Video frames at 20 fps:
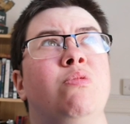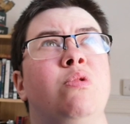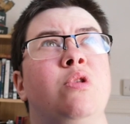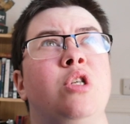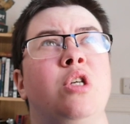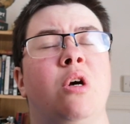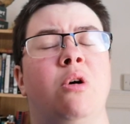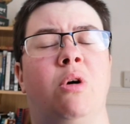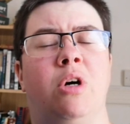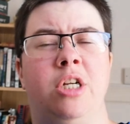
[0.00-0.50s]

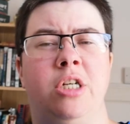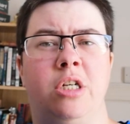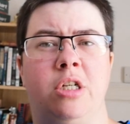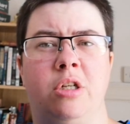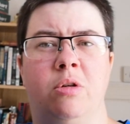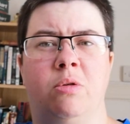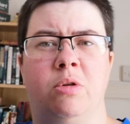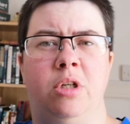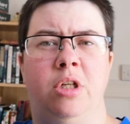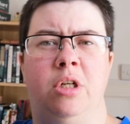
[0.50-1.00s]
So I
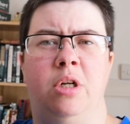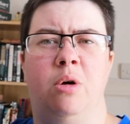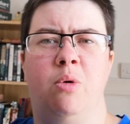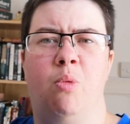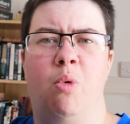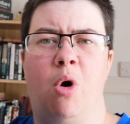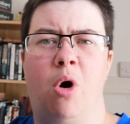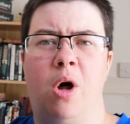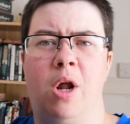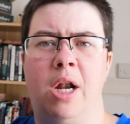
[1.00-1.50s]
just thought, you know
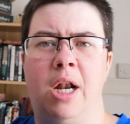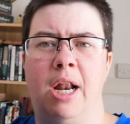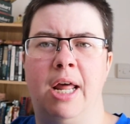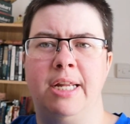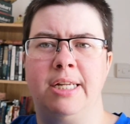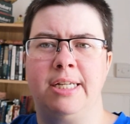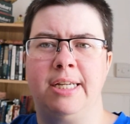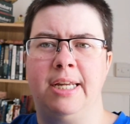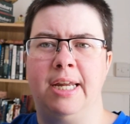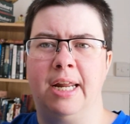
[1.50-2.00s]
what,
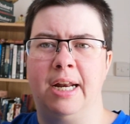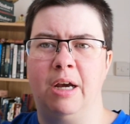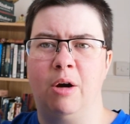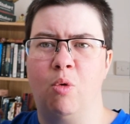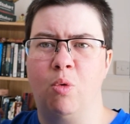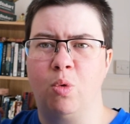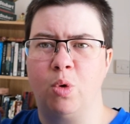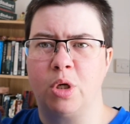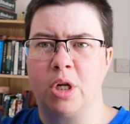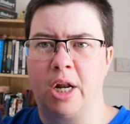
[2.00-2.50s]
let's get it
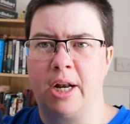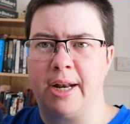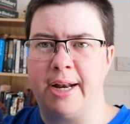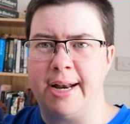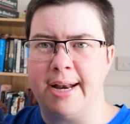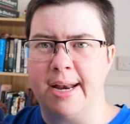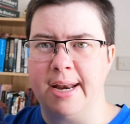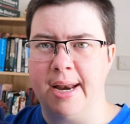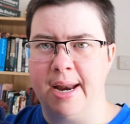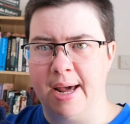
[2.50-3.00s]
all
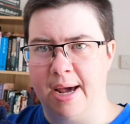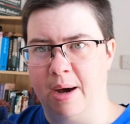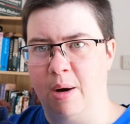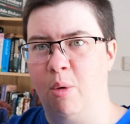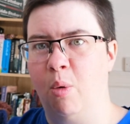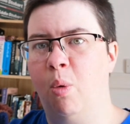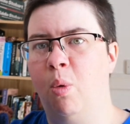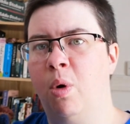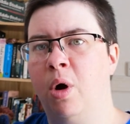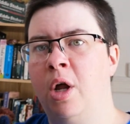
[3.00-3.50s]
done
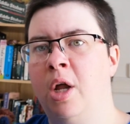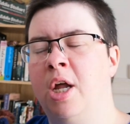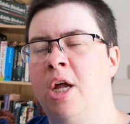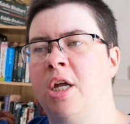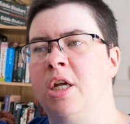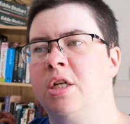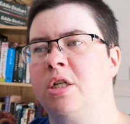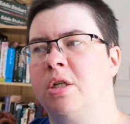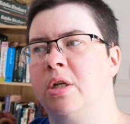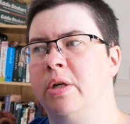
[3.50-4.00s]
now
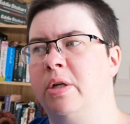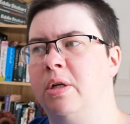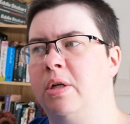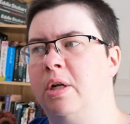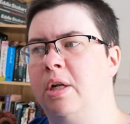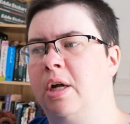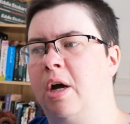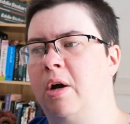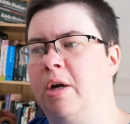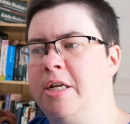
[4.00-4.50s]
so
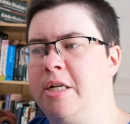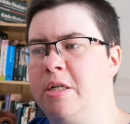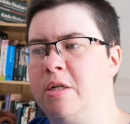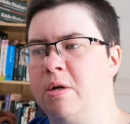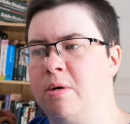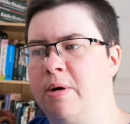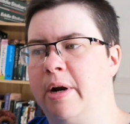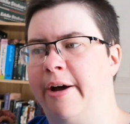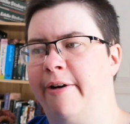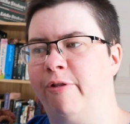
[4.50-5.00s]
that I
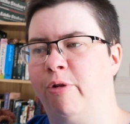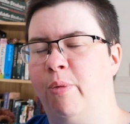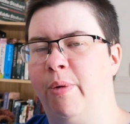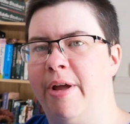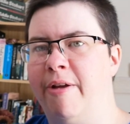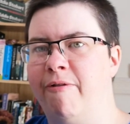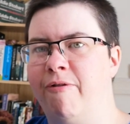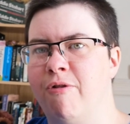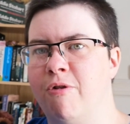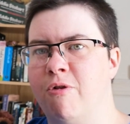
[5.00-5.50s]
don't have to
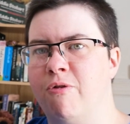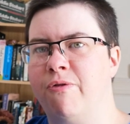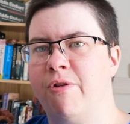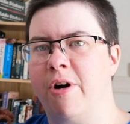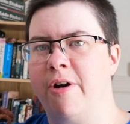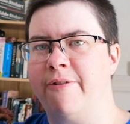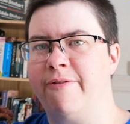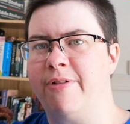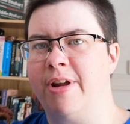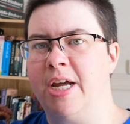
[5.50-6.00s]
wait 4 or
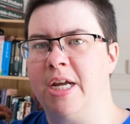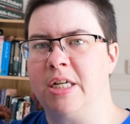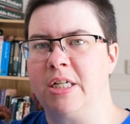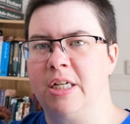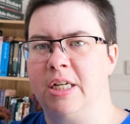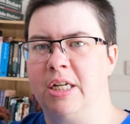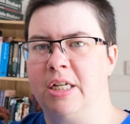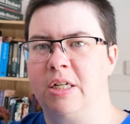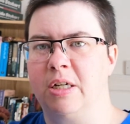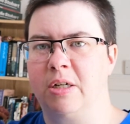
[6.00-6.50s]
5 days
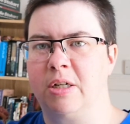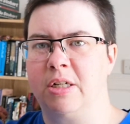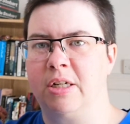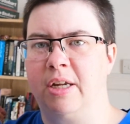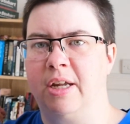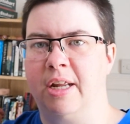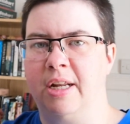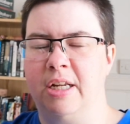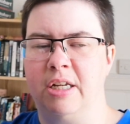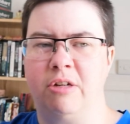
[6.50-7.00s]
and they start to
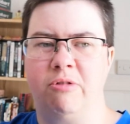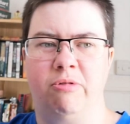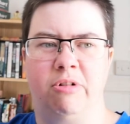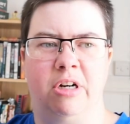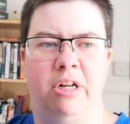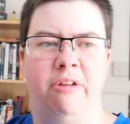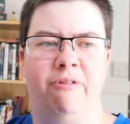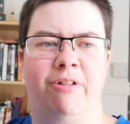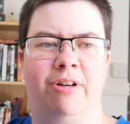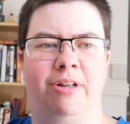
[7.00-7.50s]
get this
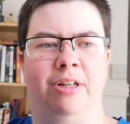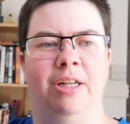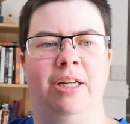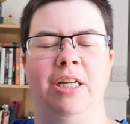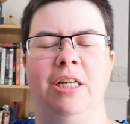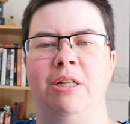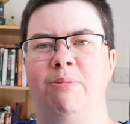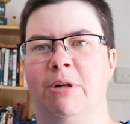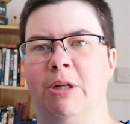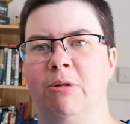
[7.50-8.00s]
really
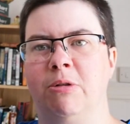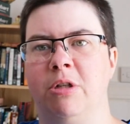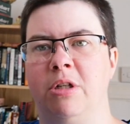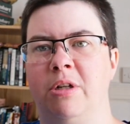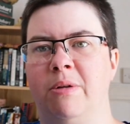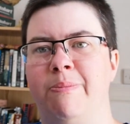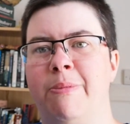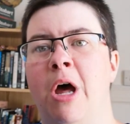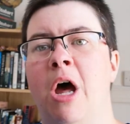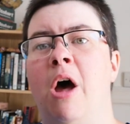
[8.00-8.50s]
funky smell to
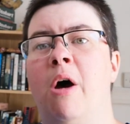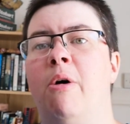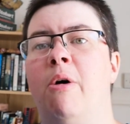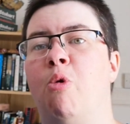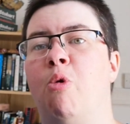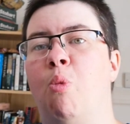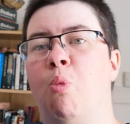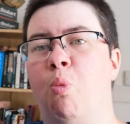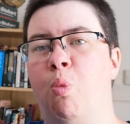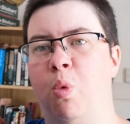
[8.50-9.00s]
them.
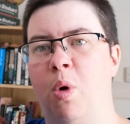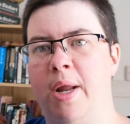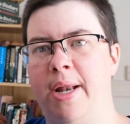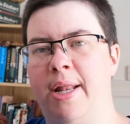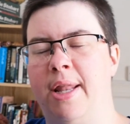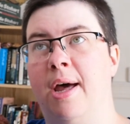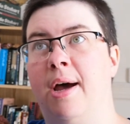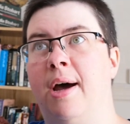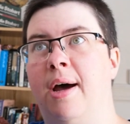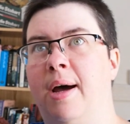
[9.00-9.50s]

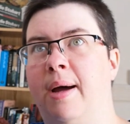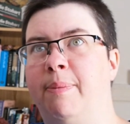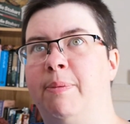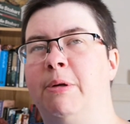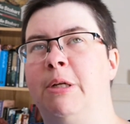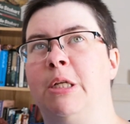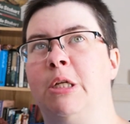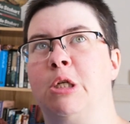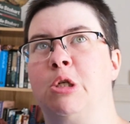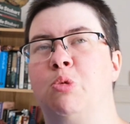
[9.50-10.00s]
When that
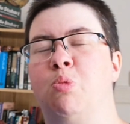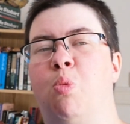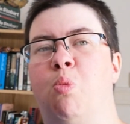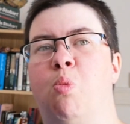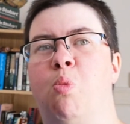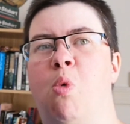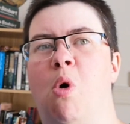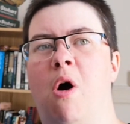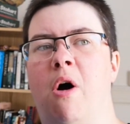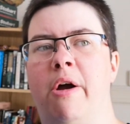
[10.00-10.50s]
happens,
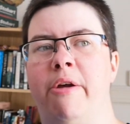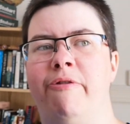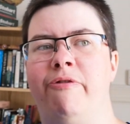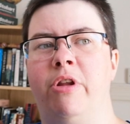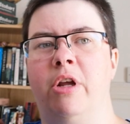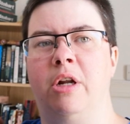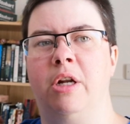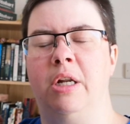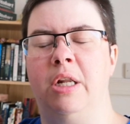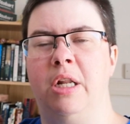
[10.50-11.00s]
what I've
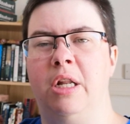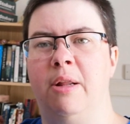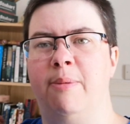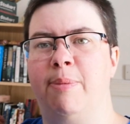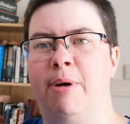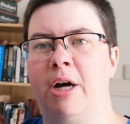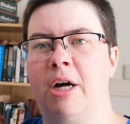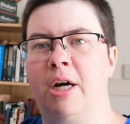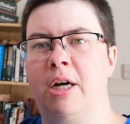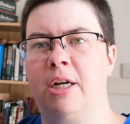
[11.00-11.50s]
done in the
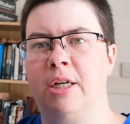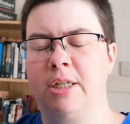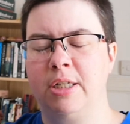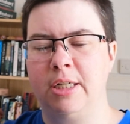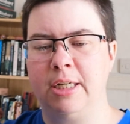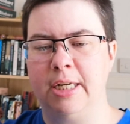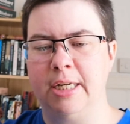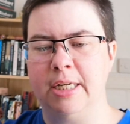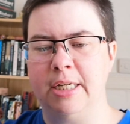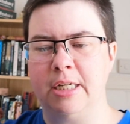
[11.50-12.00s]

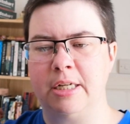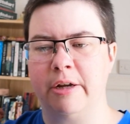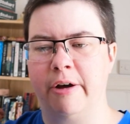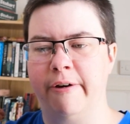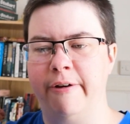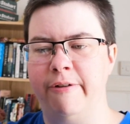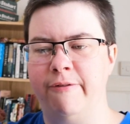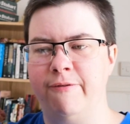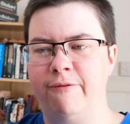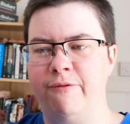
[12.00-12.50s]
past is
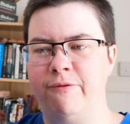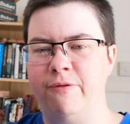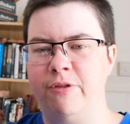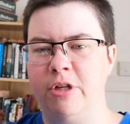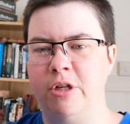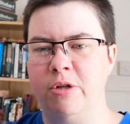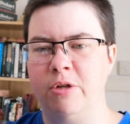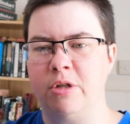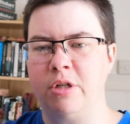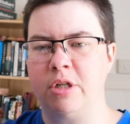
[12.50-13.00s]
I've
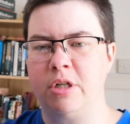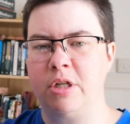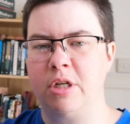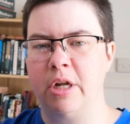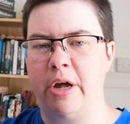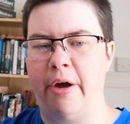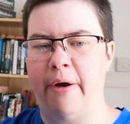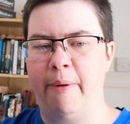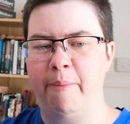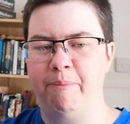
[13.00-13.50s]
used
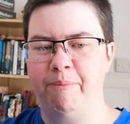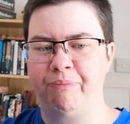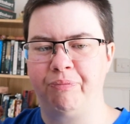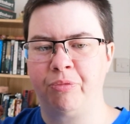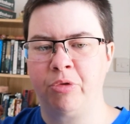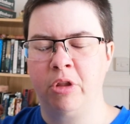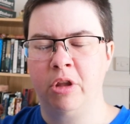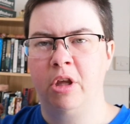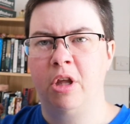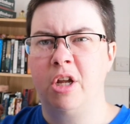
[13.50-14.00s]

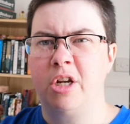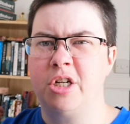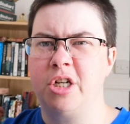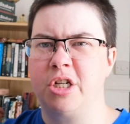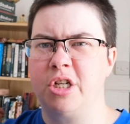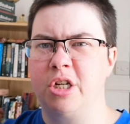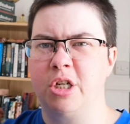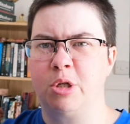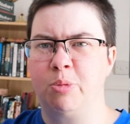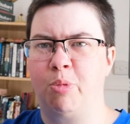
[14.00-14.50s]

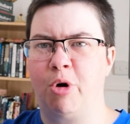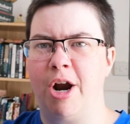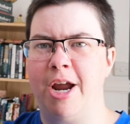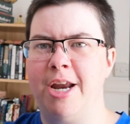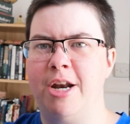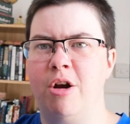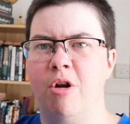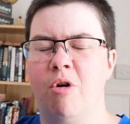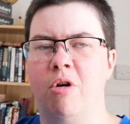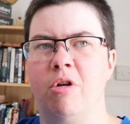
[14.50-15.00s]
just a
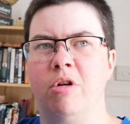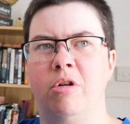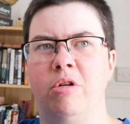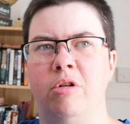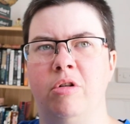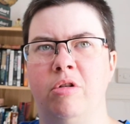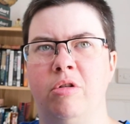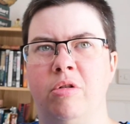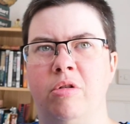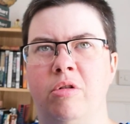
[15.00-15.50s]
spray, not
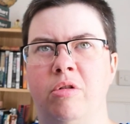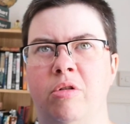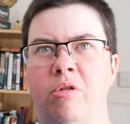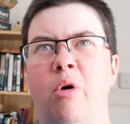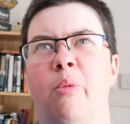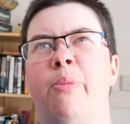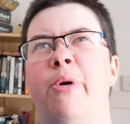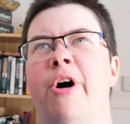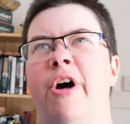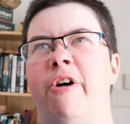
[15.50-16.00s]

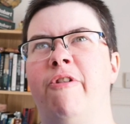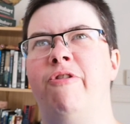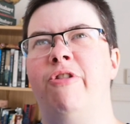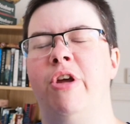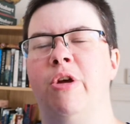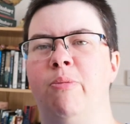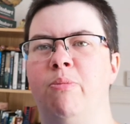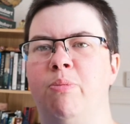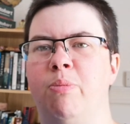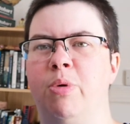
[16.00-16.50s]

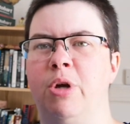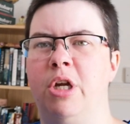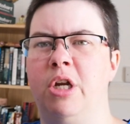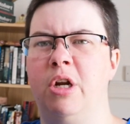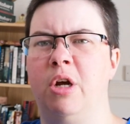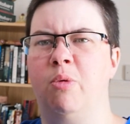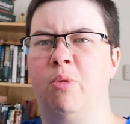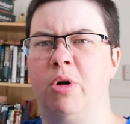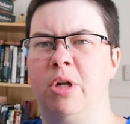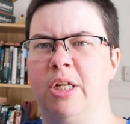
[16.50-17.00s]
perfume, but
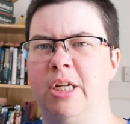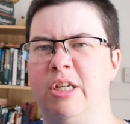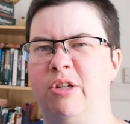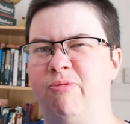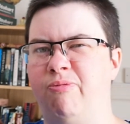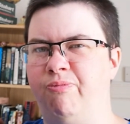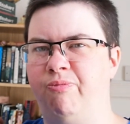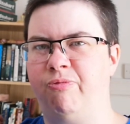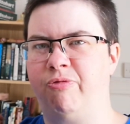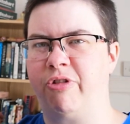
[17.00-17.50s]
one of
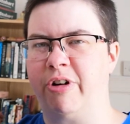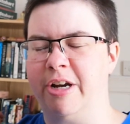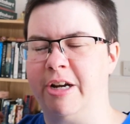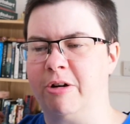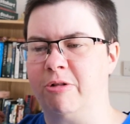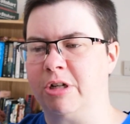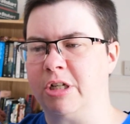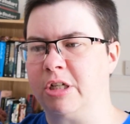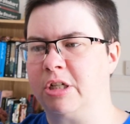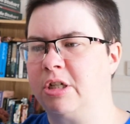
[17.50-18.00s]
these
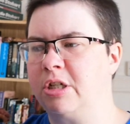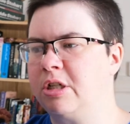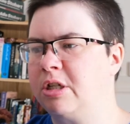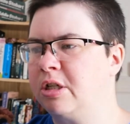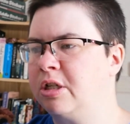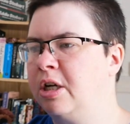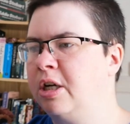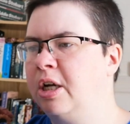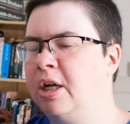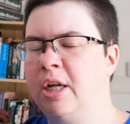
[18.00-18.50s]

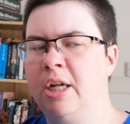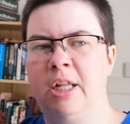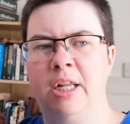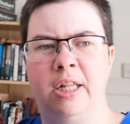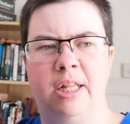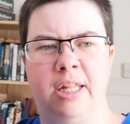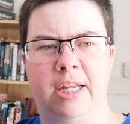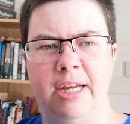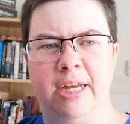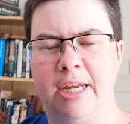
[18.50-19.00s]
fragrance
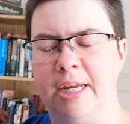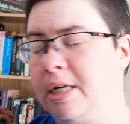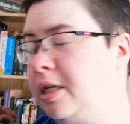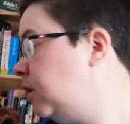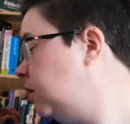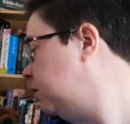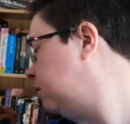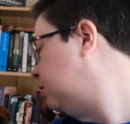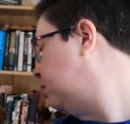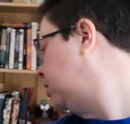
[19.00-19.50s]

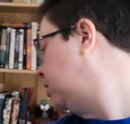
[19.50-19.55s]
thingies.